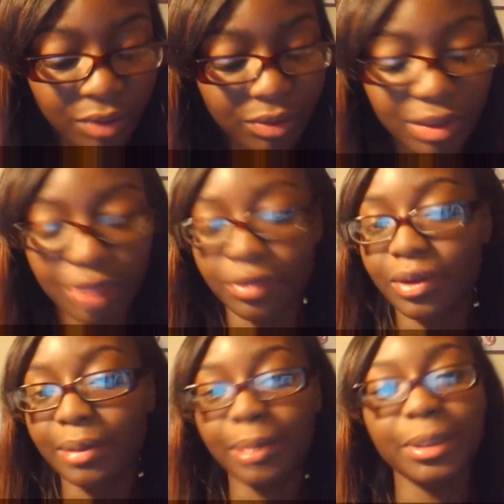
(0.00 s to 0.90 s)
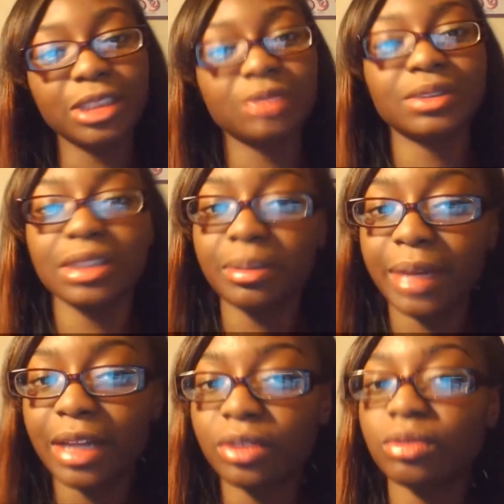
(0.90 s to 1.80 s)
Whatever. While my patient was in the
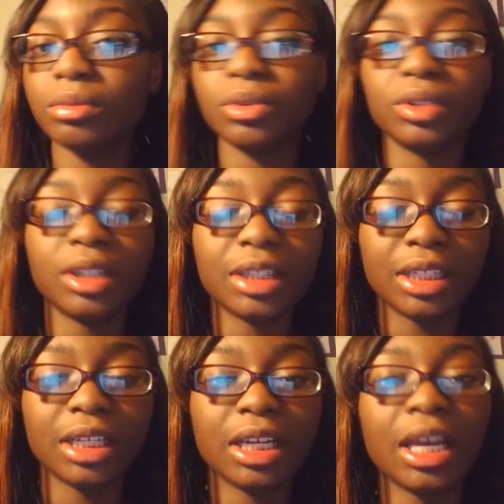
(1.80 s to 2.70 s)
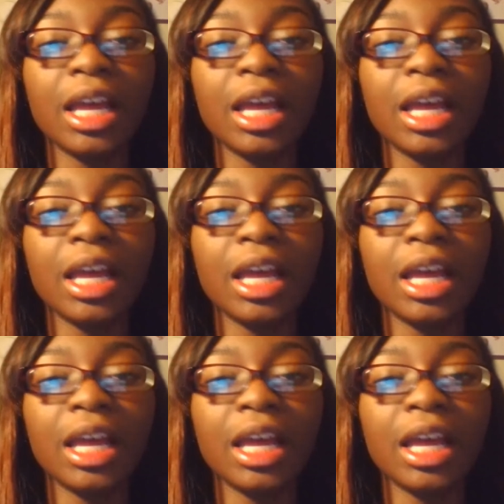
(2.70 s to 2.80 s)
bathroom doing her thing,